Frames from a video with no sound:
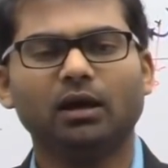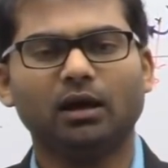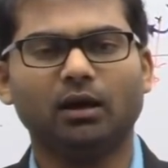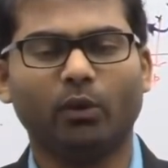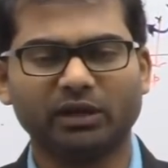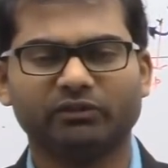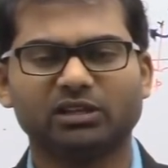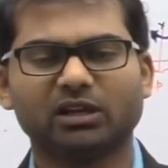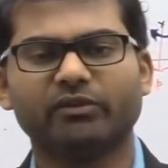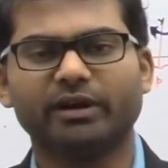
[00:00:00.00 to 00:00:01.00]
whatever the
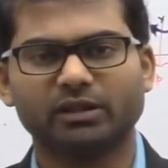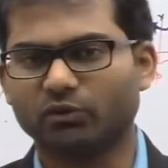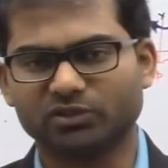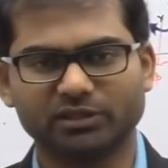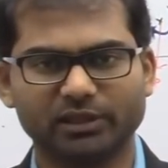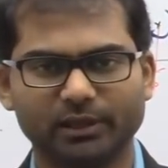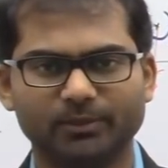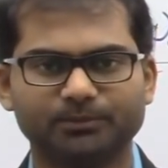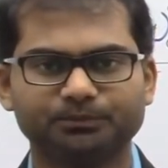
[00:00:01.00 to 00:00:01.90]
required in the question there.